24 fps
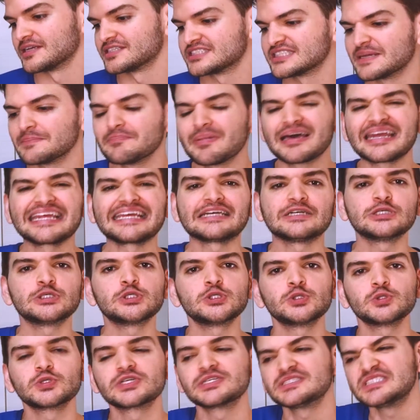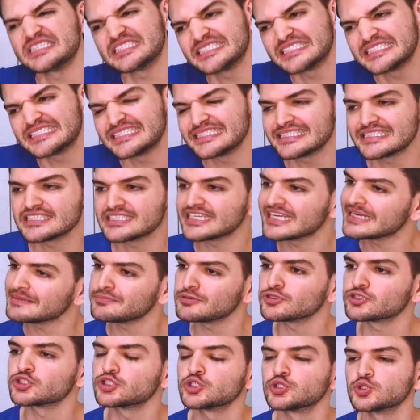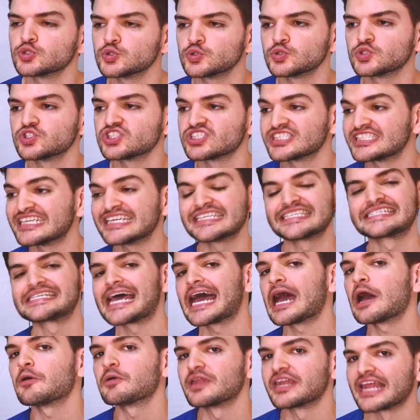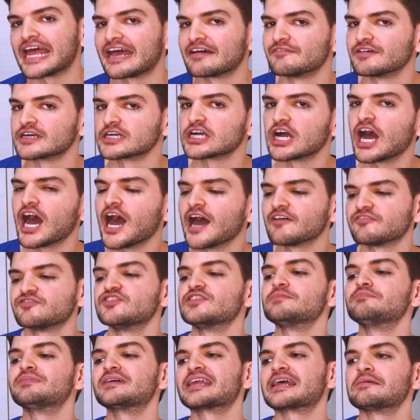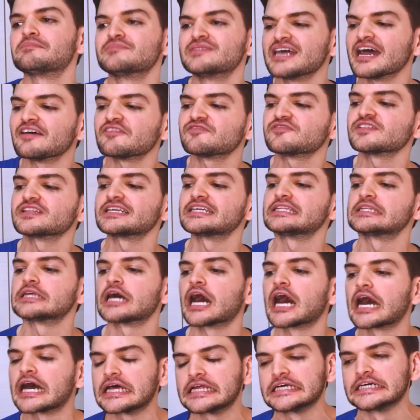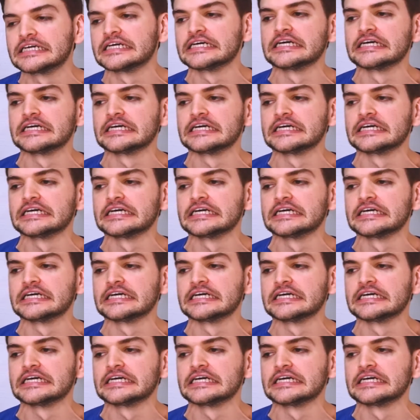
somebody who is able to sit down and have a coffee, but I'm definitely not